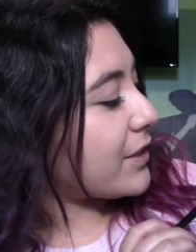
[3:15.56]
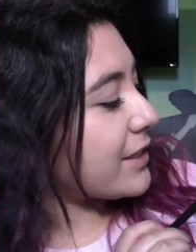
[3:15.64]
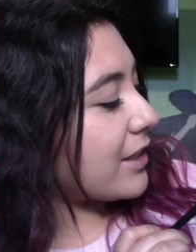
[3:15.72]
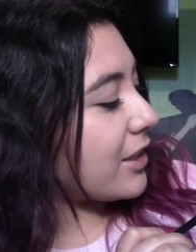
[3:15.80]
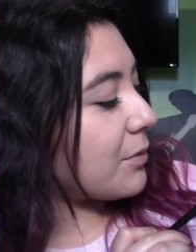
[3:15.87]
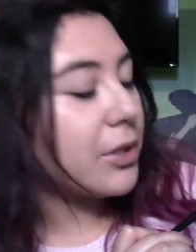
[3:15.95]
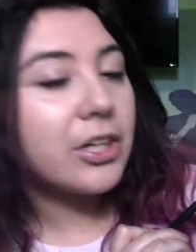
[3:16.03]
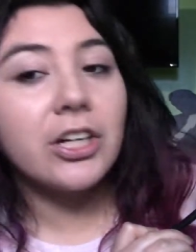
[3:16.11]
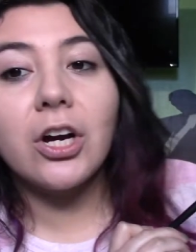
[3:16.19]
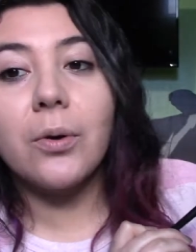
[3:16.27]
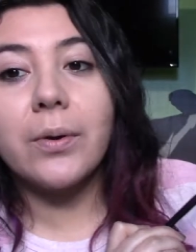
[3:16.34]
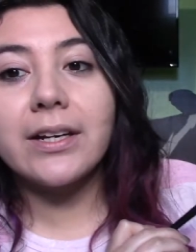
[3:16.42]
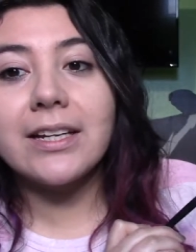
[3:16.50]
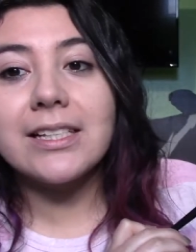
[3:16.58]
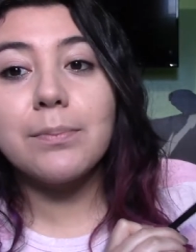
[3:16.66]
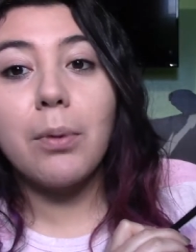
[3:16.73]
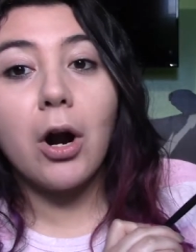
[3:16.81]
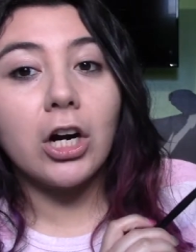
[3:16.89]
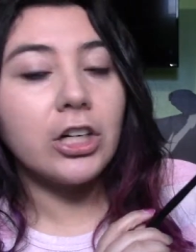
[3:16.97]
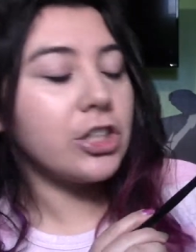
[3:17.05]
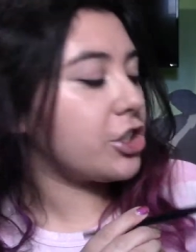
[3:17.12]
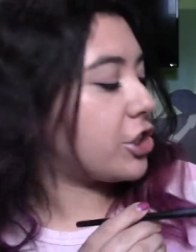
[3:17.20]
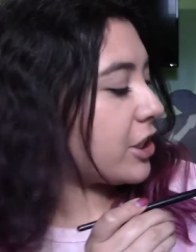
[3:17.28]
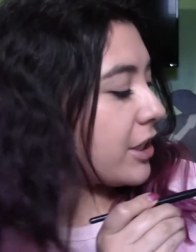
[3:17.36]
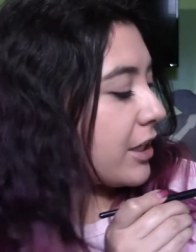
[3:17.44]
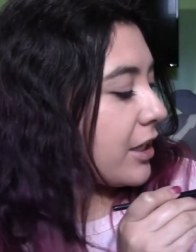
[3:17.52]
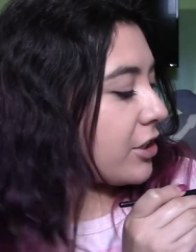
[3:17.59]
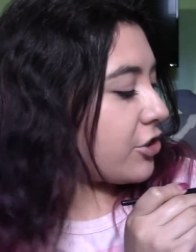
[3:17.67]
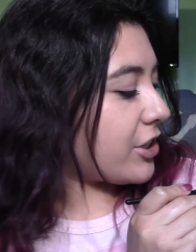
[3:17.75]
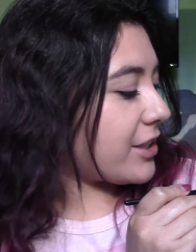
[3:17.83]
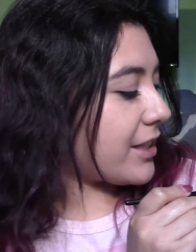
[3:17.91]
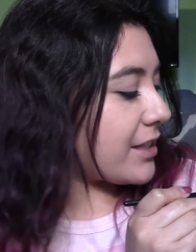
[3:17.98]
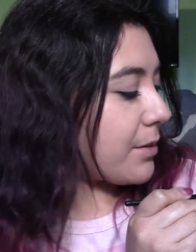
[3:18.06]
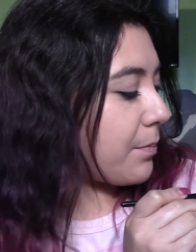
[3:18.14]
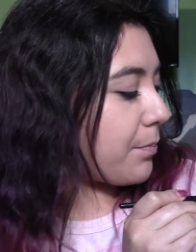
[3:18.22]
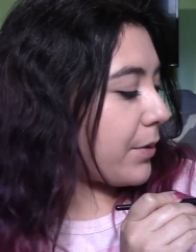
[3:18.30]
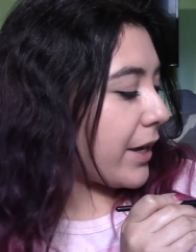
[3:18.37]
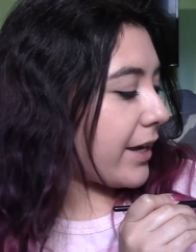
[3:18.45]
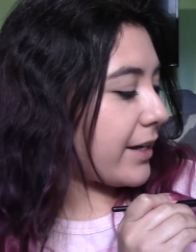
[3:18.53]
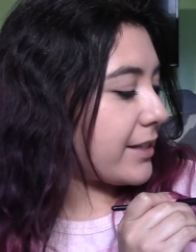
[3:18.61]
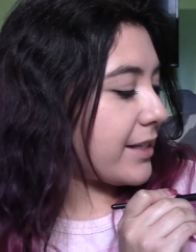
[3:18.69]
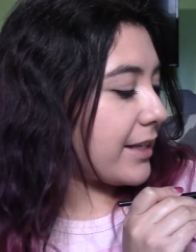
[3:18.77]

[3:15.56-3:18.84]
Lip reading: color I'm going to go in is Parched, just as a base.